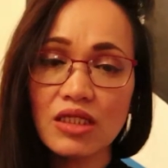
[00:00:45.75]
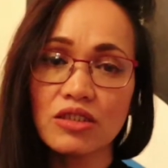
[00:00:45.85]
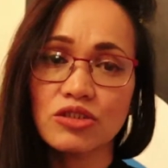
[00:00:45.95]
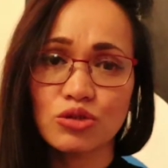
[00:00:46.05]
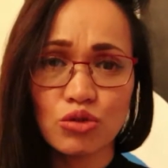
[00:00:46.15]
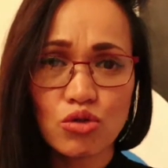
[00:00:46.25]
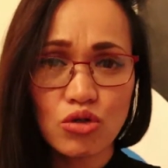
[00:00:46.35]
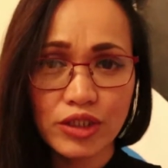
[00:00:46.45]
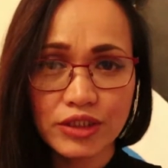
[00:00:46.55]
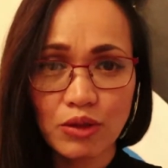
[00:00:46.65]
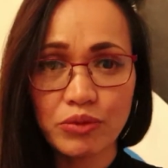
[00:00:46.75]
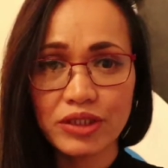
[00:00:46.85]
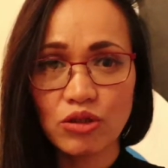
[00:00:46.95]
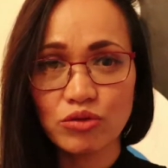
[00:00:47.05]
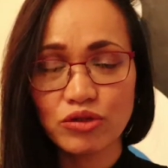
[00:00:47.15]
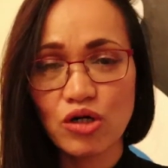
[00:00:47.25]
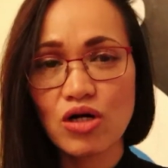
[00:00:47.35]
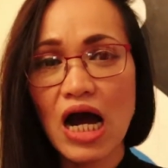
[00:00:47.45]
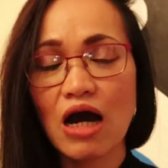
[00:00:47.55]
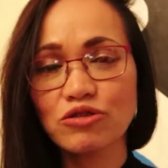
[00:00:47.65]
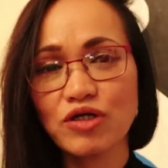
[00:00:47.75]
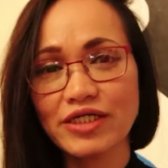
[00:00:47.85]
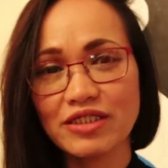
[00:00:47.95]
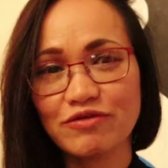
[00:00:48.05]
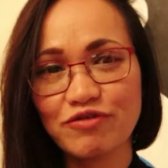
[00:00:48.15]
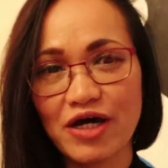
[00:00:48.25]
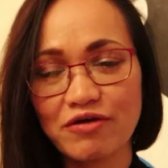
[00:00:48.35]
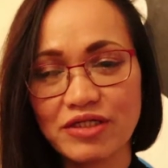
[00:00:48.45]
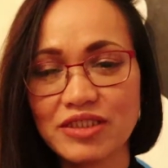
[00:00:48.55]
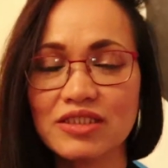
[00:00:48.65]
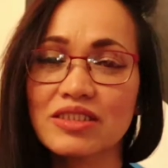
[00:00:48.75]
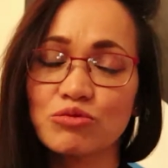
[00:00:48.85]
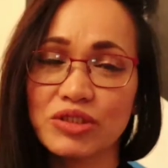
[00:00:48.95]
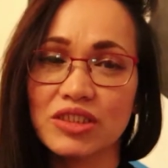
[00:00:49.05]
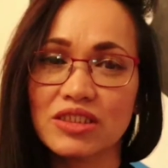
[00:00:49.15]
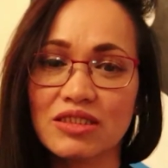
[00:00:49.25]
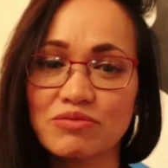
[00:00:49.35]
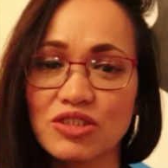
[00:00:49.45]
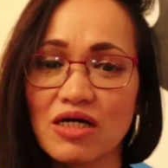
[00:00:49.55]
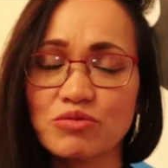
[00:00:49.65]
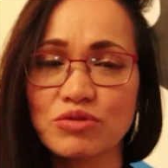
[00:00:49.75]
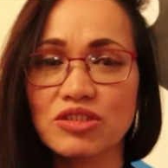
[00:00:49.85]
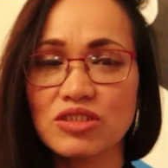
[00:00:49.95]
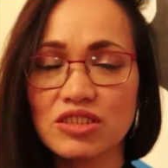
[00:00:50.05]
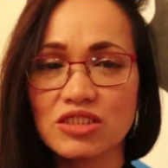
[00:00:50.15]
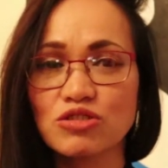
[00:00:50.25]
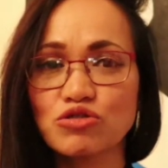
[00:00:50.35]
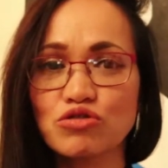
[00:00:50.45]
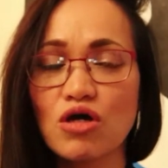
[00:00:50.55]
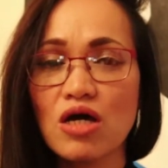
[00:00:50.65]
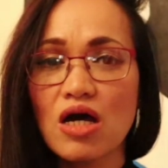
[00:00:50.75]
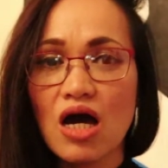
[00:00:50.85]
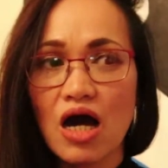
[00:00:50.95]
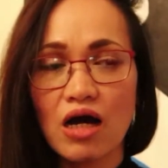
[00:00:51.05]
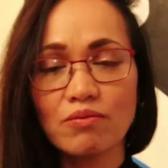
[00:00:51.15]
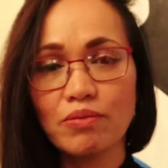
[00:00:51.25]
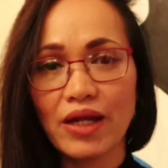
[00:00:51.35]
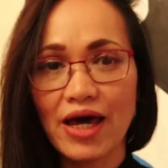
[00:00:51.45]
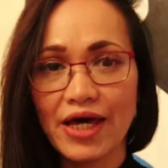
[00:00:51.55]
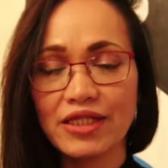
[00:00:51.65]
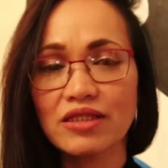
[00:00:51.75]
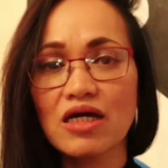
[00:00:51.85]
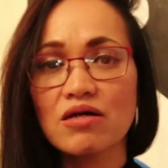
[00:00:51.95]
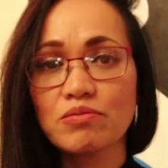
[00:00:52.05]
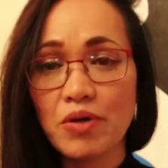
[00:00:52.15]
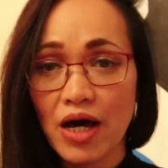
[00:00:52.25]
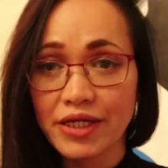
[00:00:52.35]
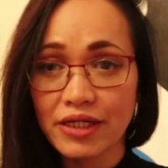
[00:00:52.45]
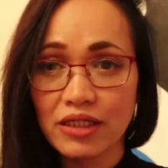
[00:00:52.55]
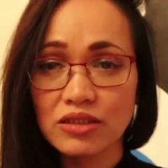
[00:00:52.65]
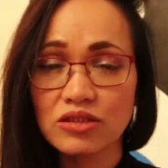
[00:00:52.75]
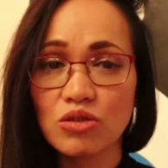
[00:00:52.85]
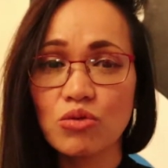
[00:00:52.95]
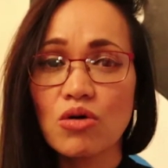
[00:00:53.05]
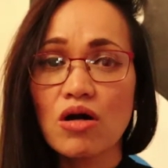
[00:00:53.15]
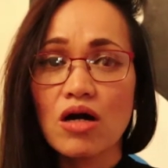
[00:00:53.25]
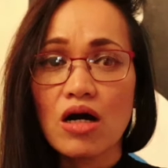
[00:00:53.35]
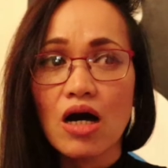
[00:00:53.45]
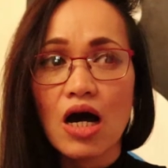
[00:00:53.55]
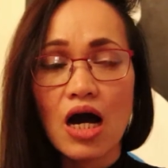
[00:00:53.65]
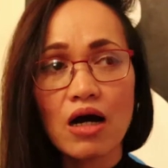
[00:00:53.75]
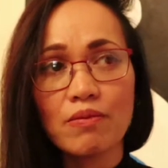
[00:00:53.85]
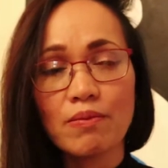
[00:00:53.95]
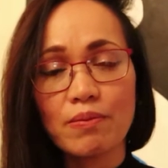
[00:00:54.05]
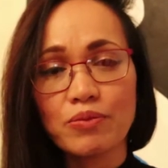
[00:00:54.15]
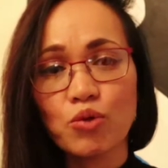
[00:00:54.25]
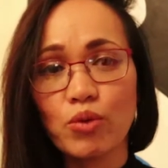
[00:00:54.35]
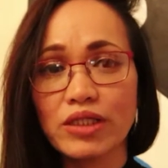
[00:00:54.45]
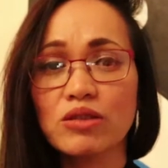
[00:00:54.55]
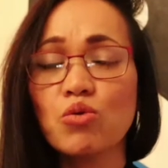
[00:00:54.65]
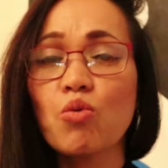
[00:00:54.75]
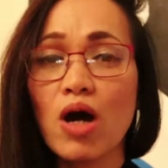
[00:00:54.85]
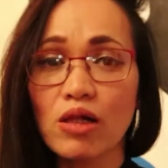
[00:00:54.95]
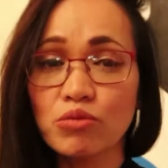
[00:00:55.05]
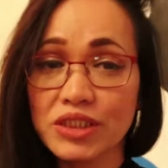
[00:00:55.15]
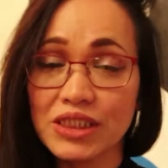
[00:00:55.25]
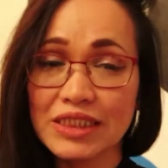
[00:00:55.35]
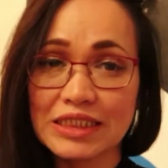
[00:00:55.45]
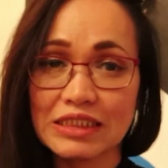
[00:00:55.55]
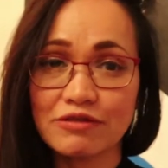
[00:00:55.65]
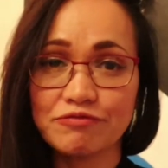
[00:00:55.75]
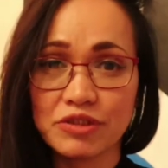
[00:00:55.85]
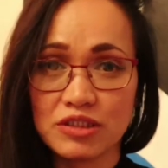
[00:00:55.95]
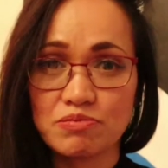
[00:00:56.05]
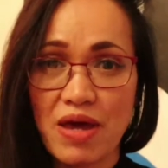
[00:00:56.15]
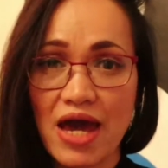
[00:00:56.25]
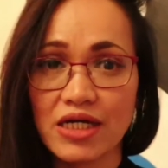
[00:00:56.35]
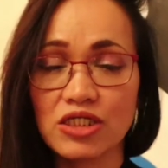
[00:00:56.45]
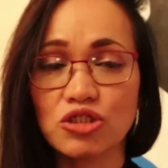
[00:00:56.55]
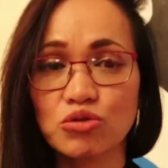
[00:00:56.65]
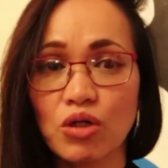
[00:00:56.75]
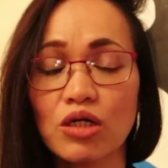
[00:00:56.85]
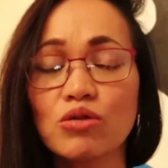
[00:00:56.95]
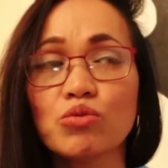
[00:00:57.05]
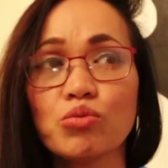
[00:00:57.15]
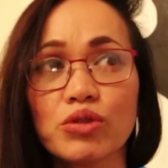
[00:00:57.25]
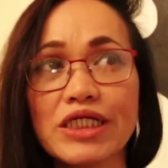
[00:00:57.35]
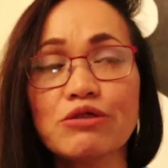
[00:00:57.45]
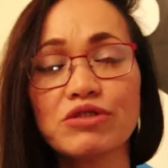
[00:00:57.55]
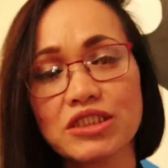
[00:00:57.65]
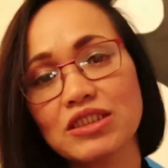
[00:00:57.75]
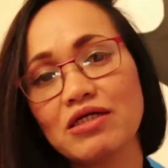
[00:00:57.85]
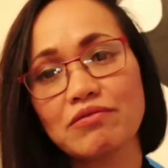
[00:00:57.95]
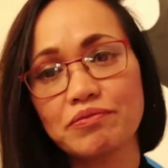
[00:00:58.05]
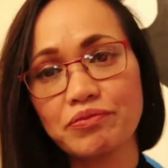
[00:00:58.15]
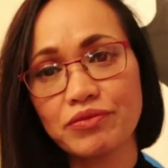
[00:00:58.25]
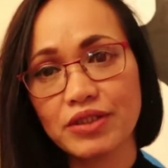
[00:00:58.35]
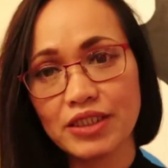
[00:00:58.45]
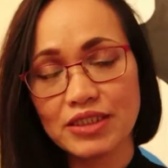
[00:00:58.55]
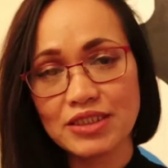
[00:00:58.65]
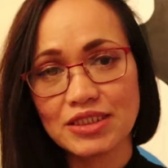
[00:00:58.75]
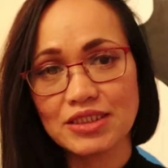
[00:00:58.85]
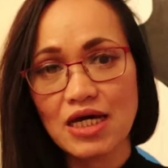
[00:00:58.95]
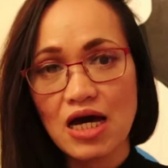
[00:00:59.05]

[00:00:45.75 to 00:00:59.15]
stores that we don't know how to identify it. We just sometimes we just do blind buying. So while we receive this package as well, we receive this